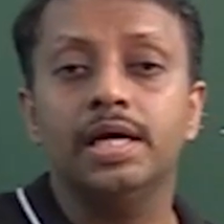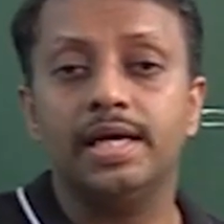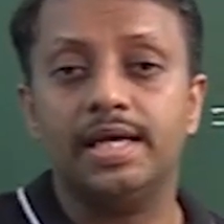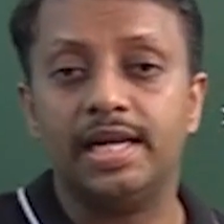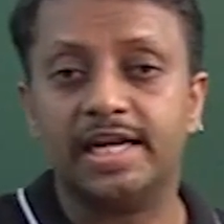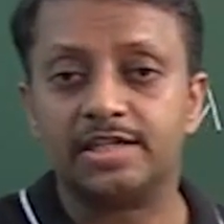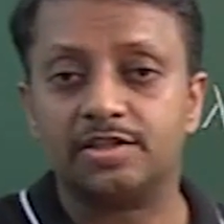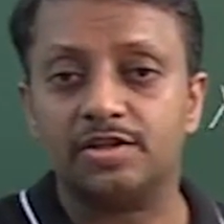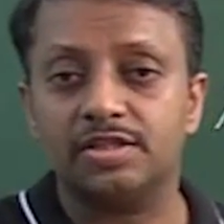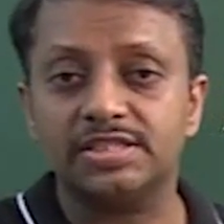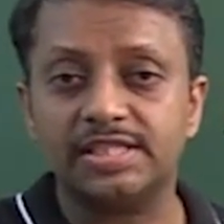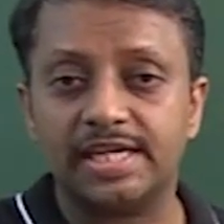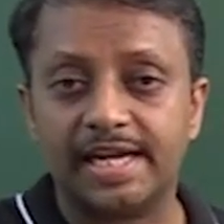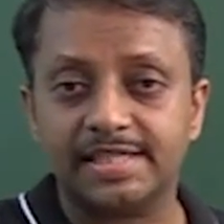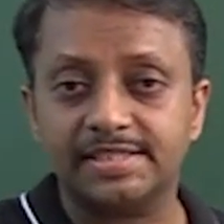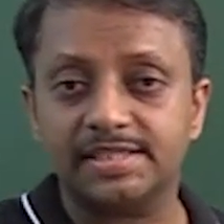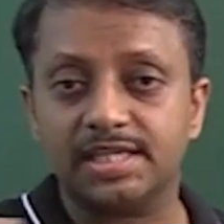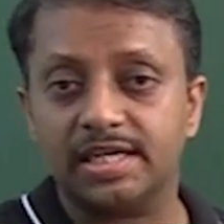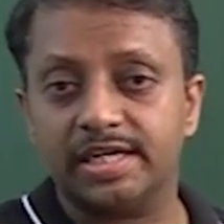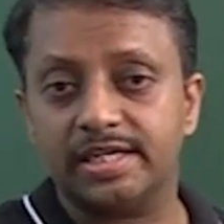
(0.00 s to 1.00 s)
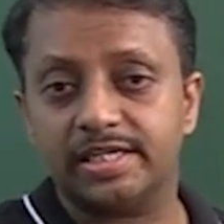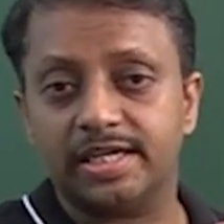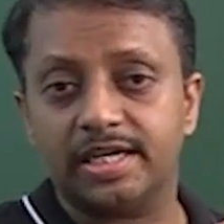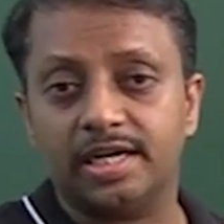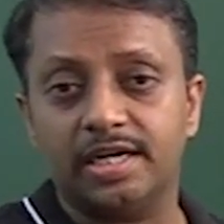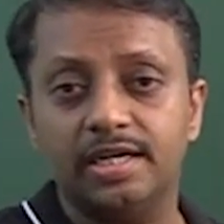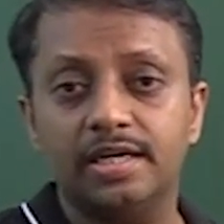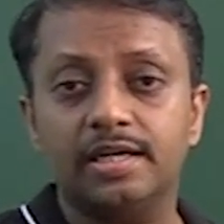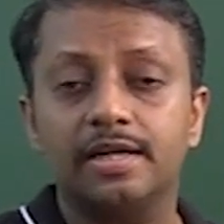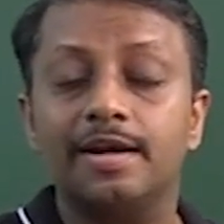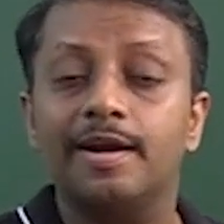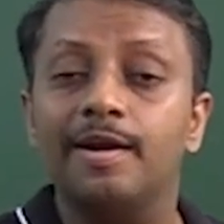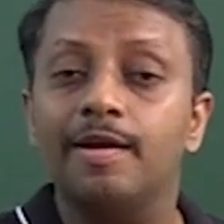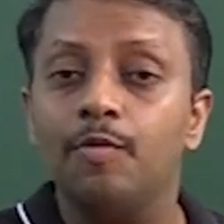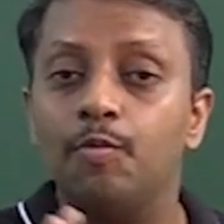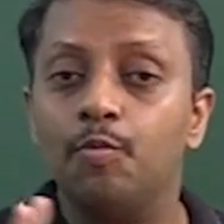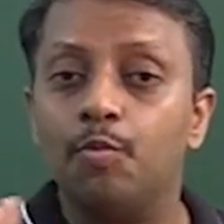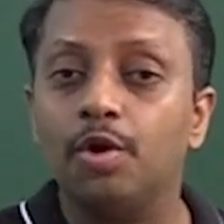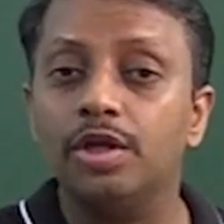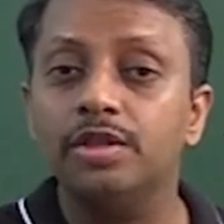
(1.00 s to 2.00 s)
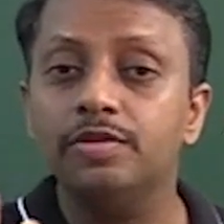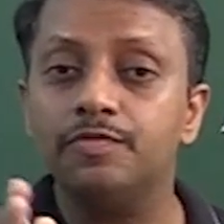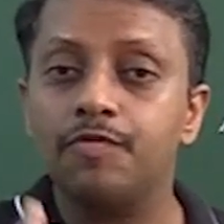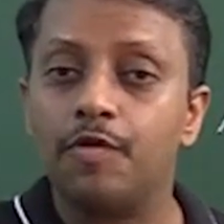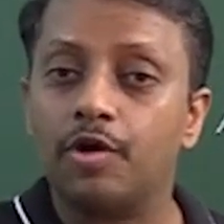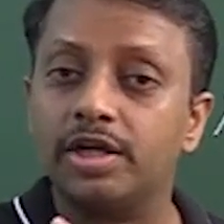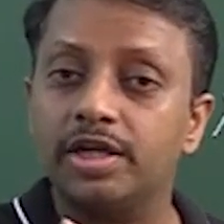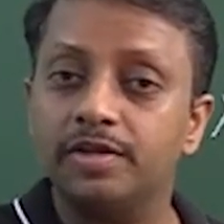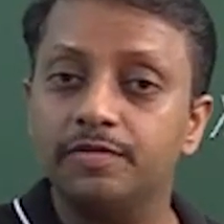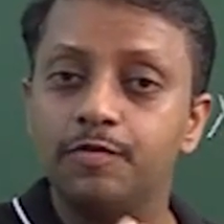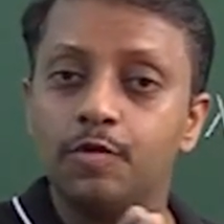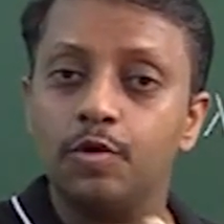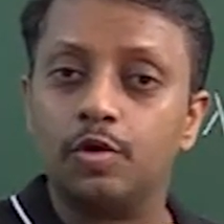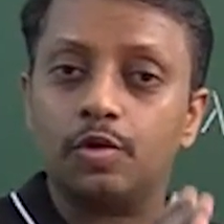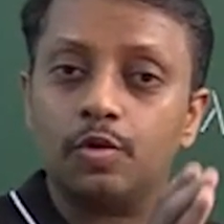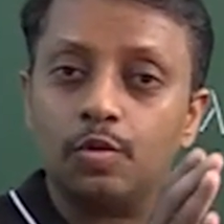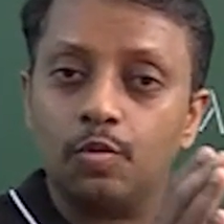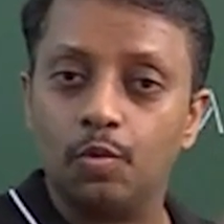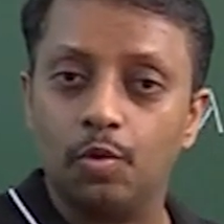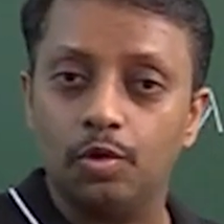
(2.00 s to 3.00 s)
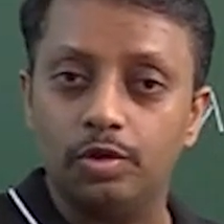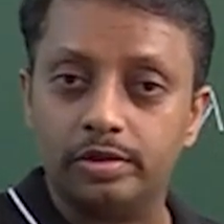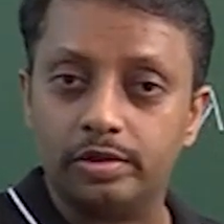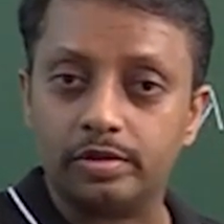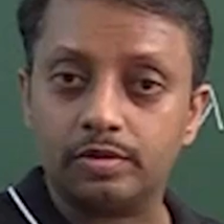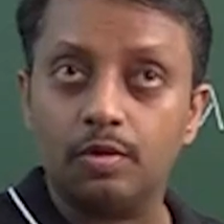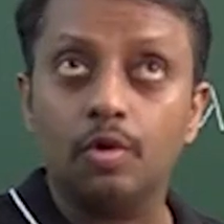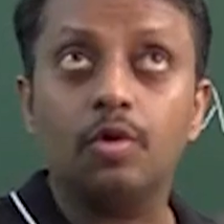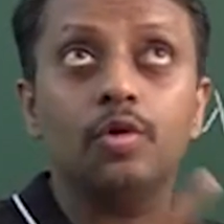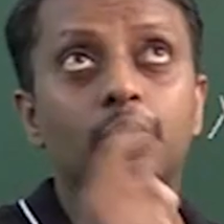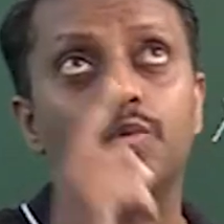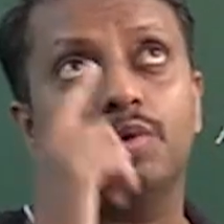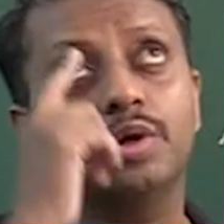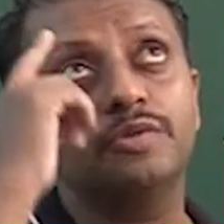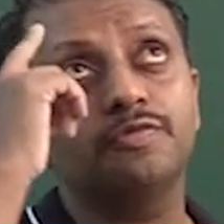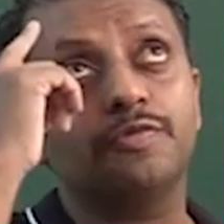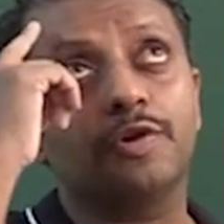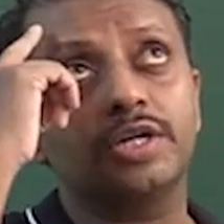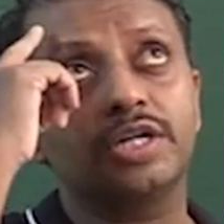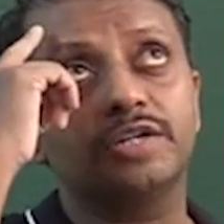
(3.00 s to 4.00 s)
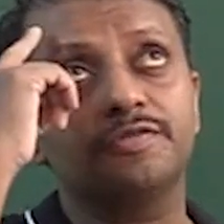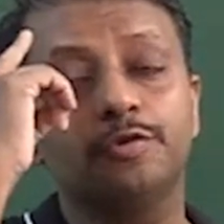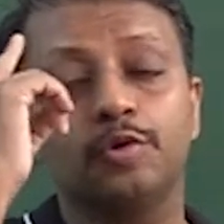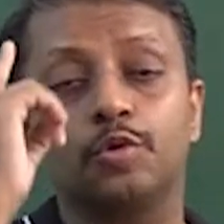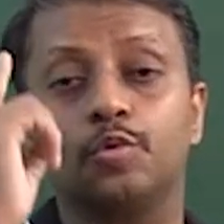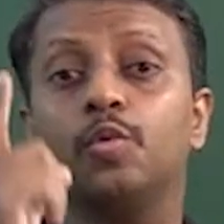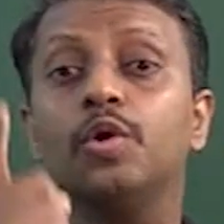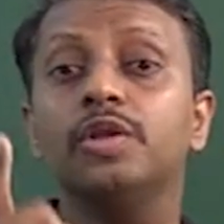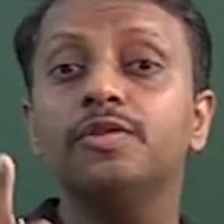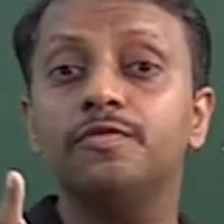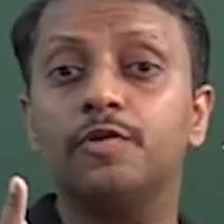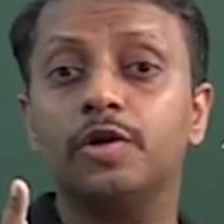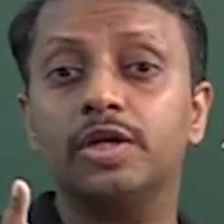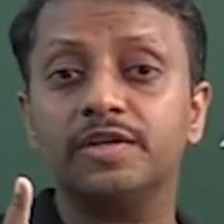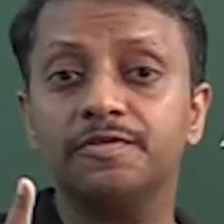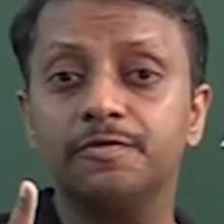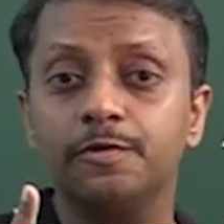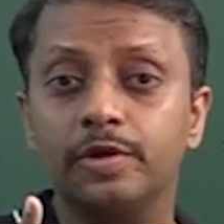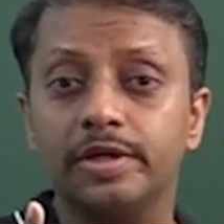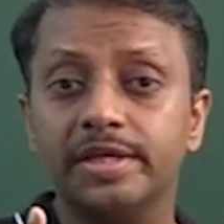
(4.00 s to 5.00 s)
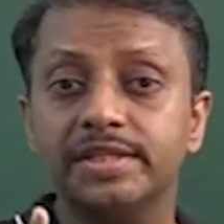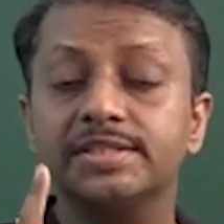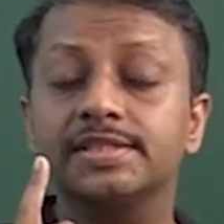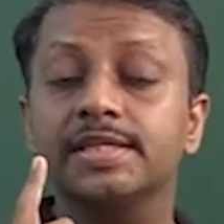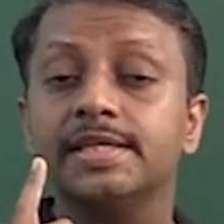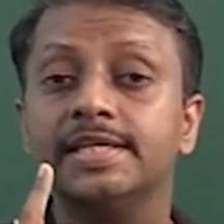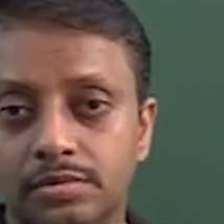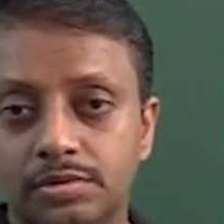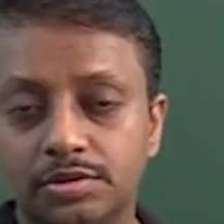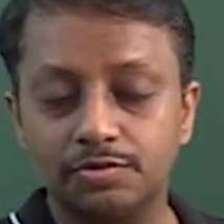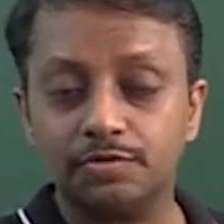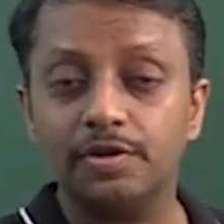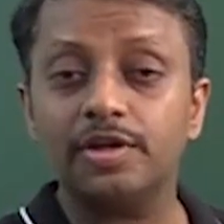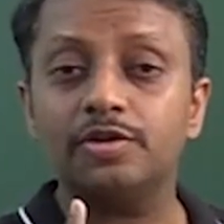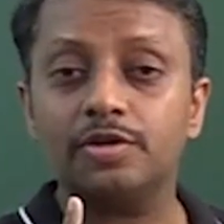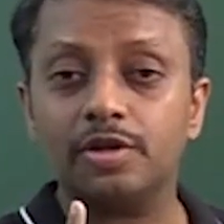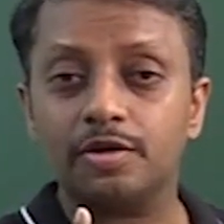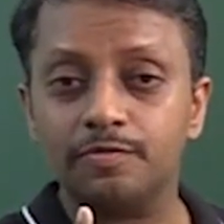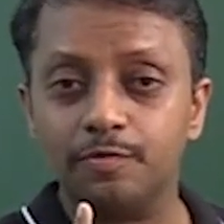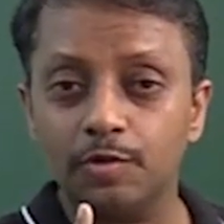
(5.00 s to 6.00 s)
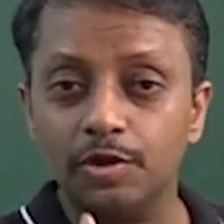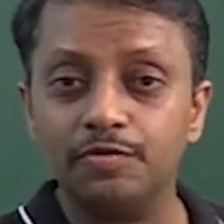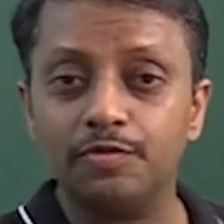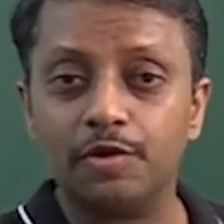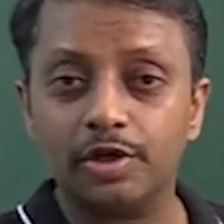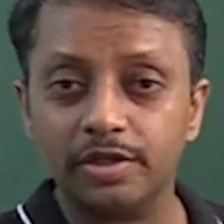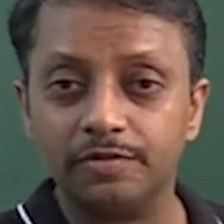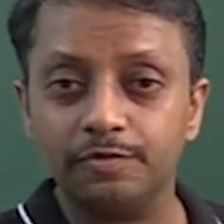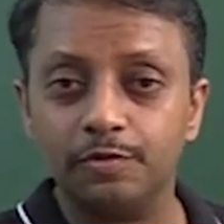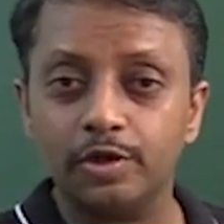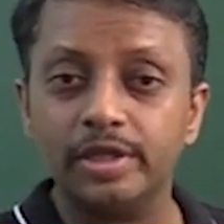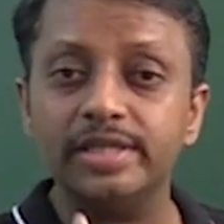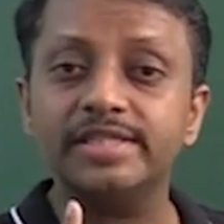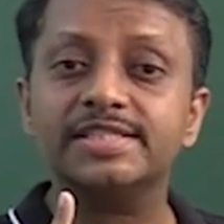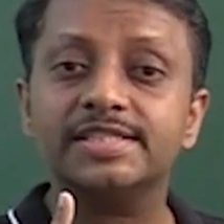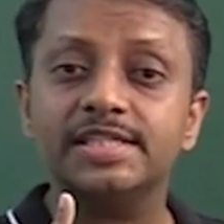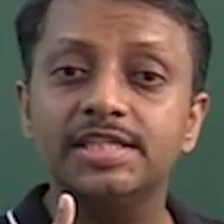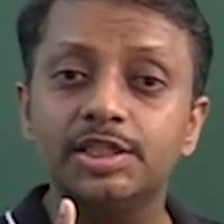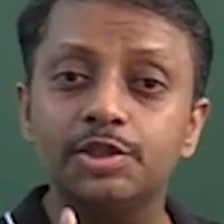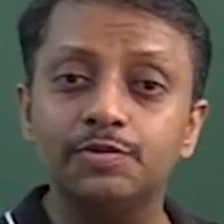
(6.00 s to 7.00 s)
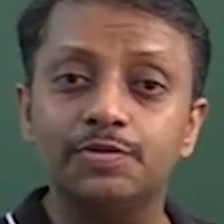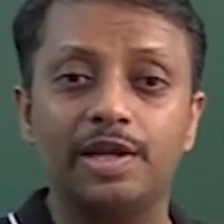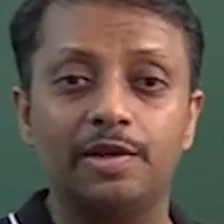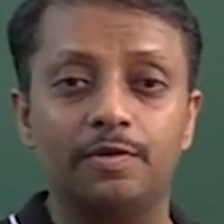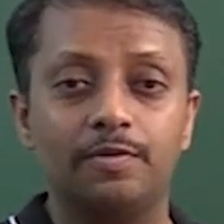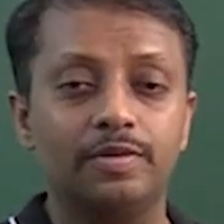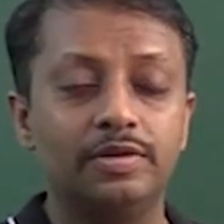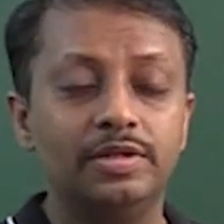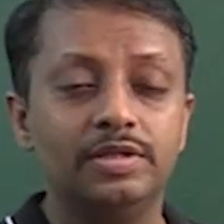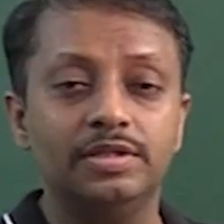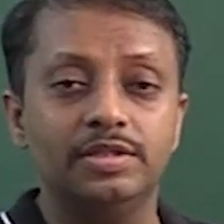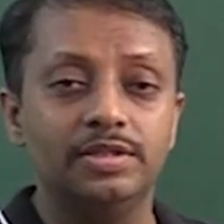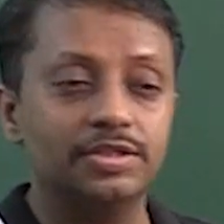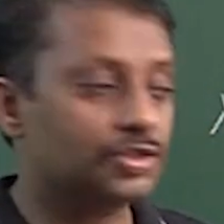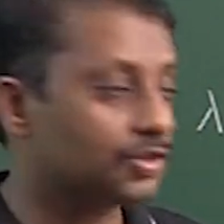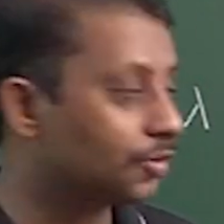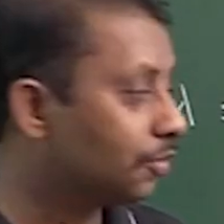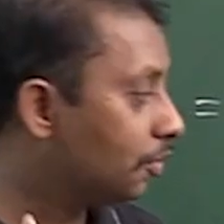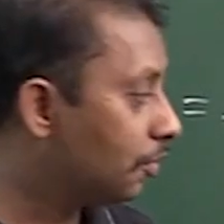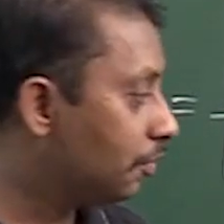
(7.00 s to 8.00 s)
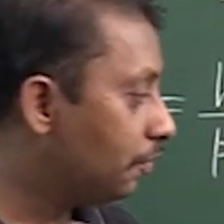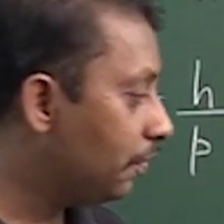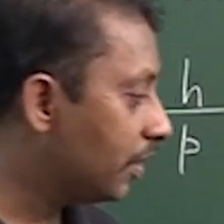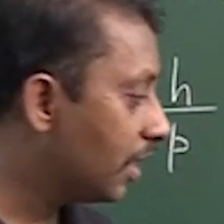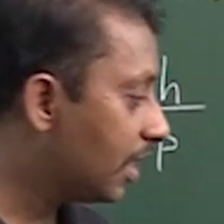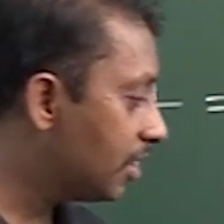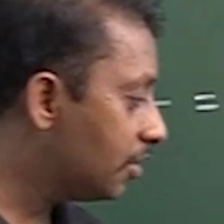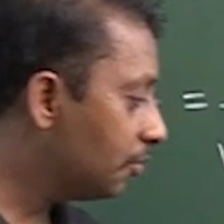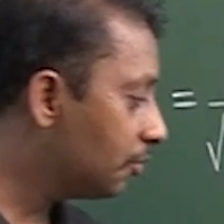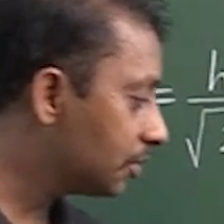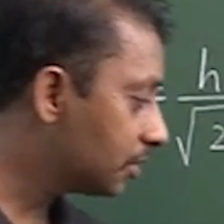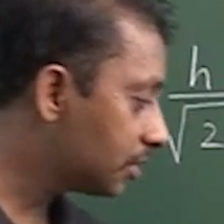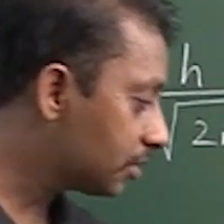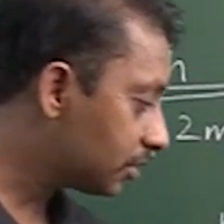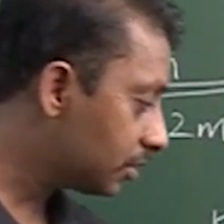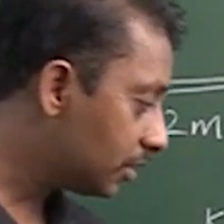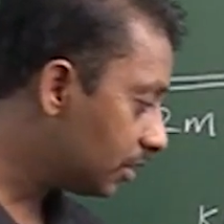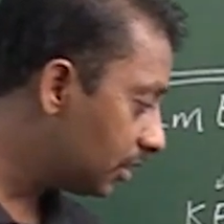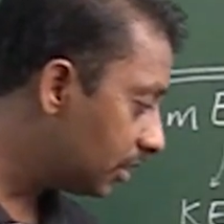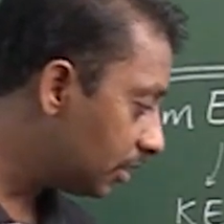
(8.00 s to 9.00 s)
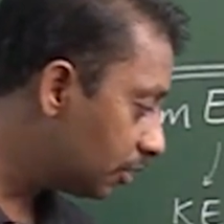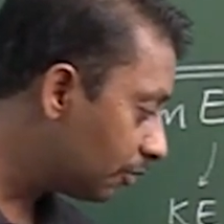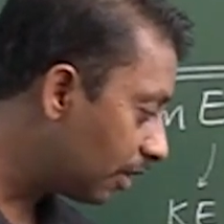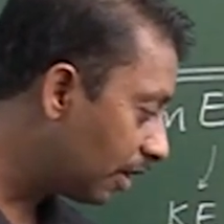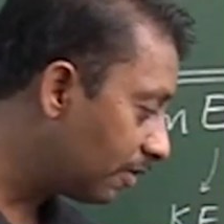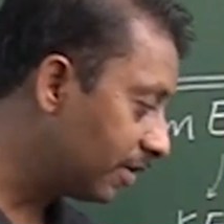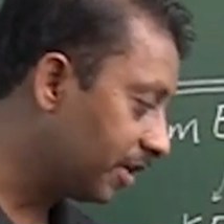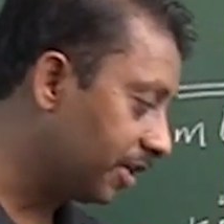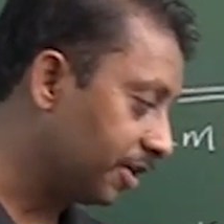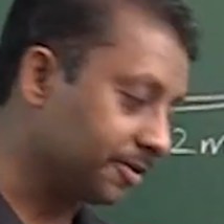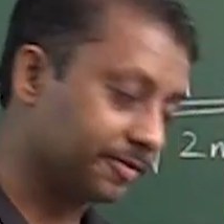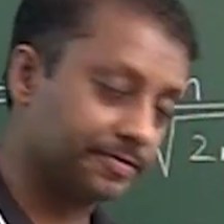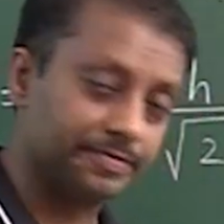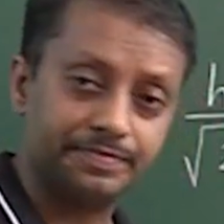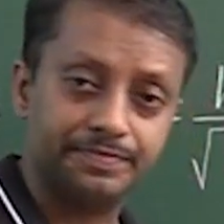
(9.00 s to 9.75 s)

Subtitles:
Electrons are accelerated under 144 volt. Oh, 144 is square root of 144 is 12, so we can use 12 here.